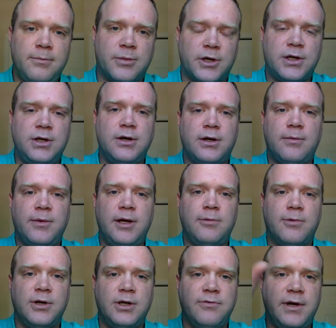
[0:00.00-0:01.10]
procurement,
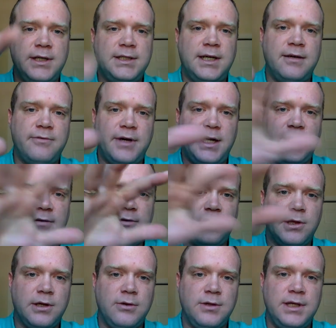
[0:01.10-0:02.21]
where you've identified
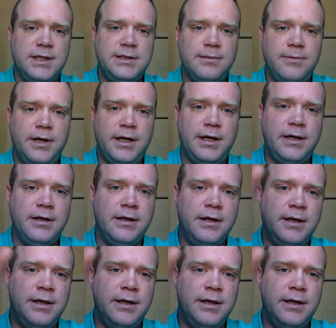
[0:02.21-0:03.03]
everything you need to buy,